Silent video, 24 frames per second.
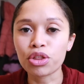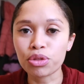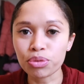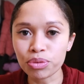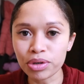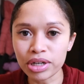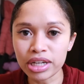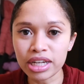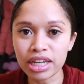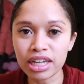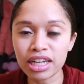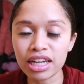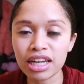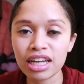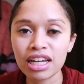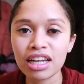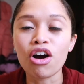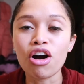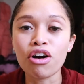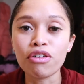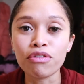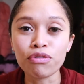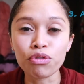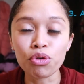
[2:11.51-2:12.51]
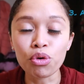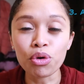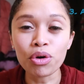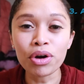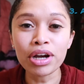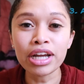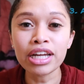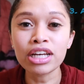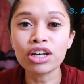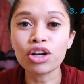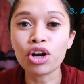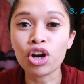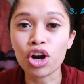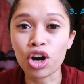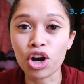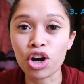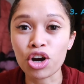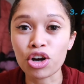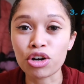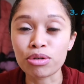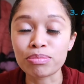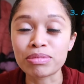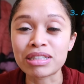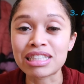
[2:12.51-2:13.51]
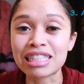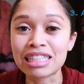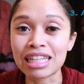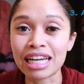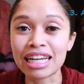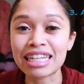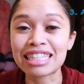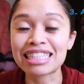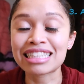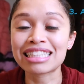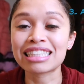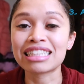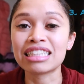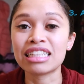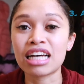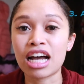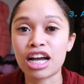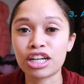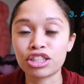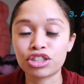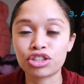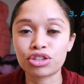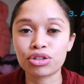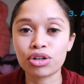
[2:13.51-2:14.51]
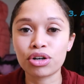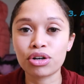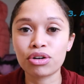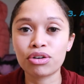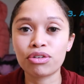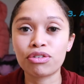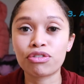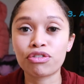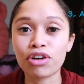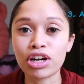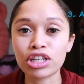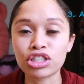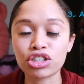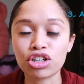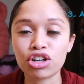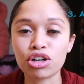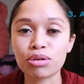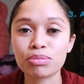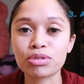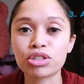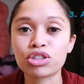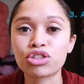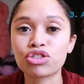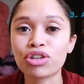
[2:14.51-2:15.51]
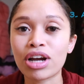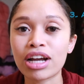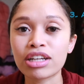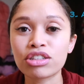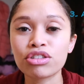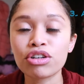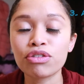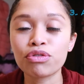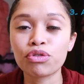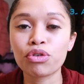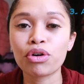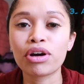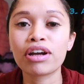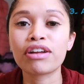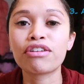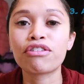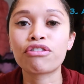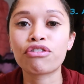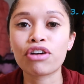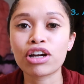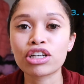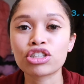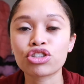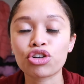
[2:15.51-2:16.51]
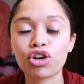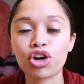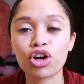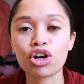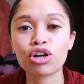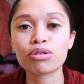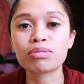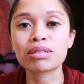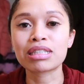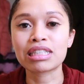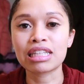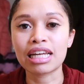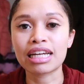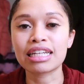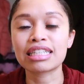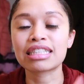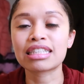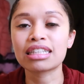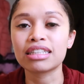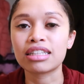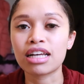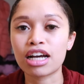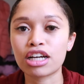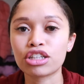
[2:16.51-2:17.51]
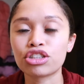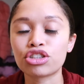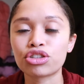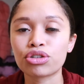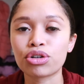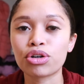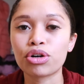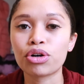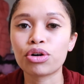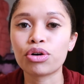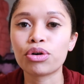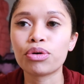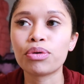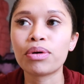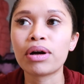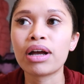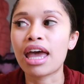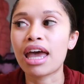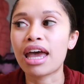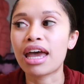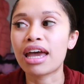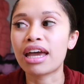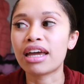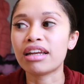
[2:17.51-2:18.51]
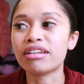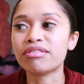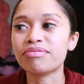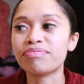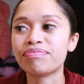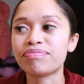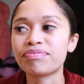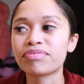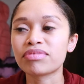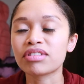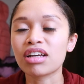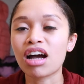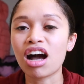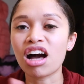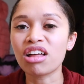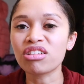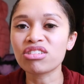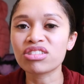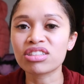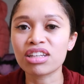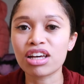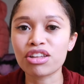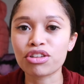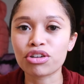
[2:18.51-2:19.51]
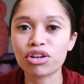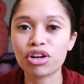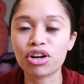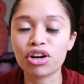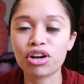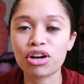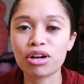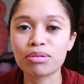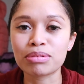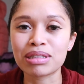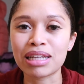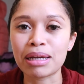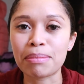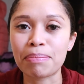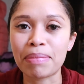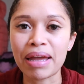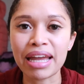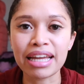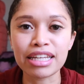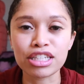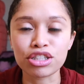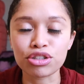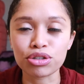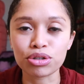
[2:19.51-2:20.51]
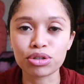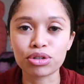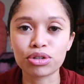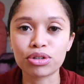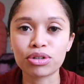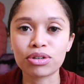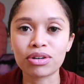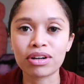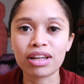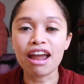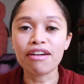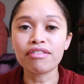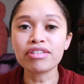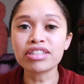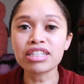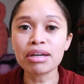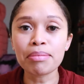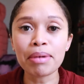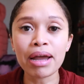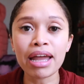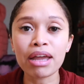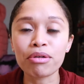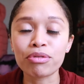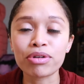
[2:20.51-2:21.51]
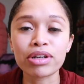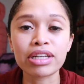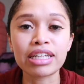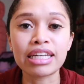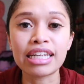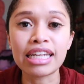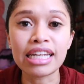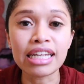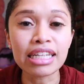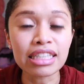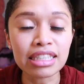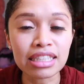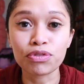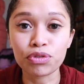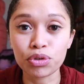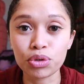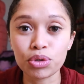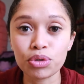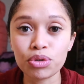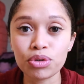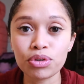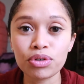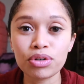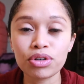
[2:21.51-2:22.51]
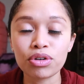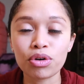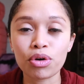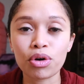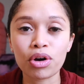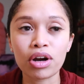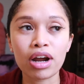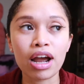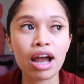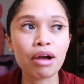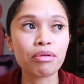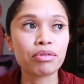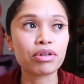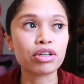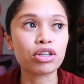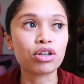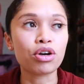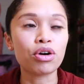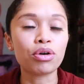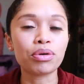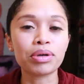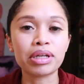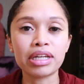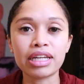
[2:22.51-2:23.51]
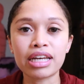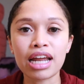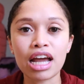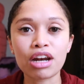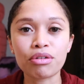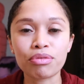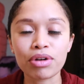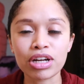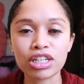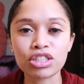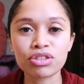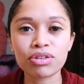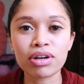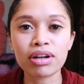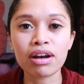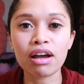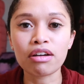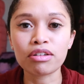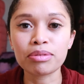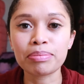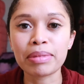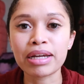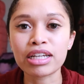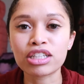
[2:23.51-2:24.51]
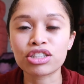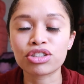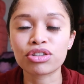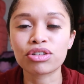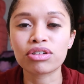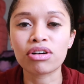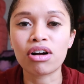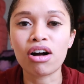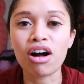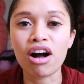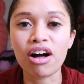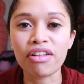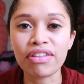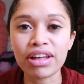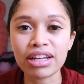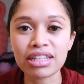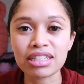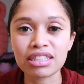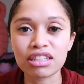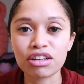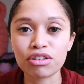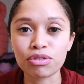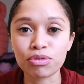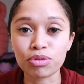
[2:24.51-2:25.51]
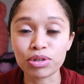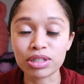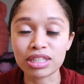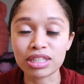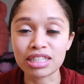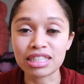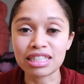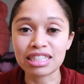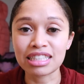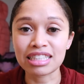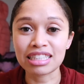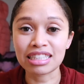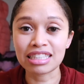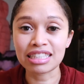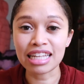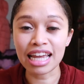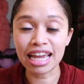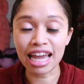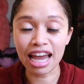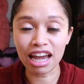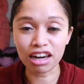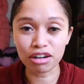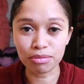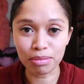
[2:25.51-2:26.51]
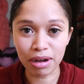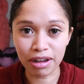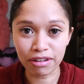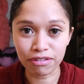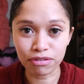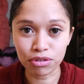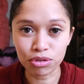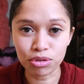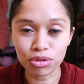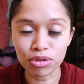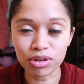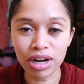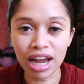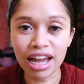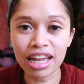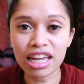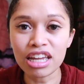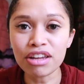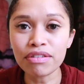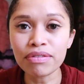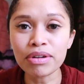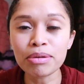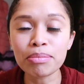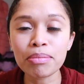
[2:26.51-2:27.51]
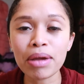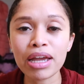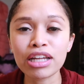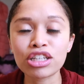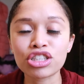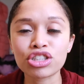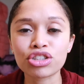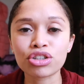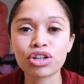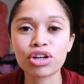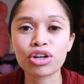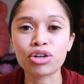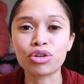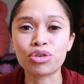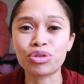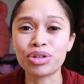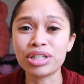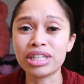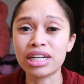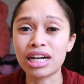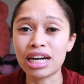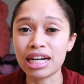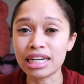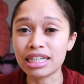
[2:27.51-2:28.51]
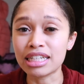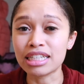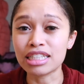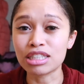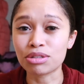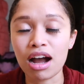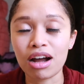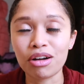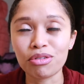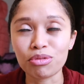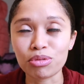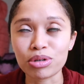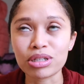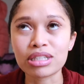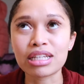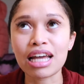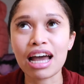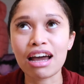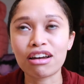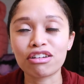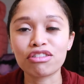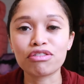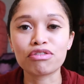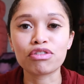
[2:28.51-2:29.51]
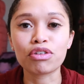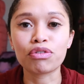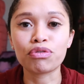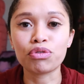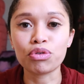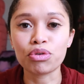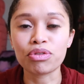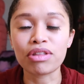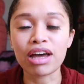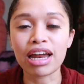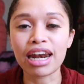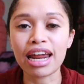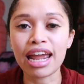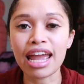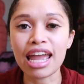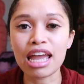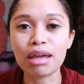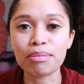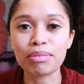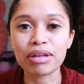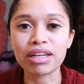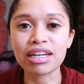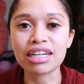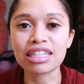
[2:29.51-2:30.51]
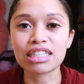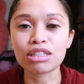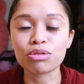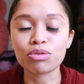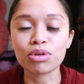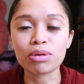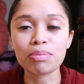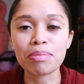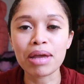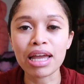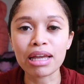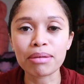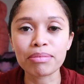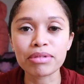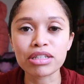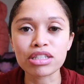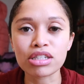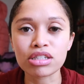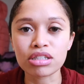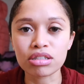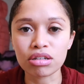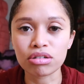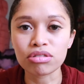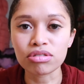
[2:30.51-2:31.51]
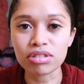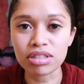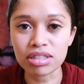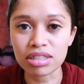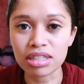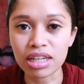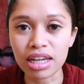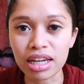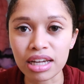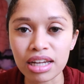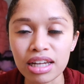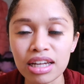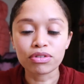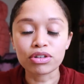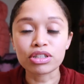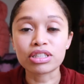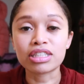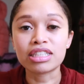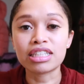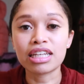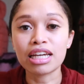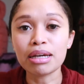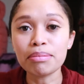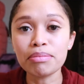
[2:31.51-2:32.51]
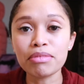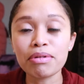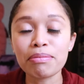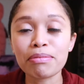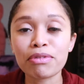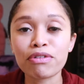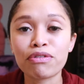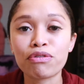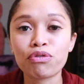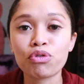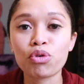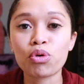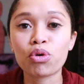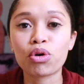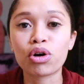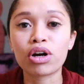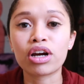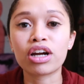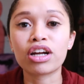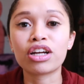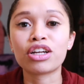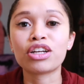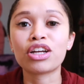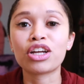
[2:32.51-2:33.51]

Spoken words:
3, avoid herbs like cilantro, fresh herbs. Try to avoid fresh herbs like cilantro and all those other herbs like basil. Every time I would eat food or I would go eat at a restaurant, I would make sure all that stuff would stay out of my food. I even made sure green onions was out of the food that I ate because it would make me so sick. For tip number 4,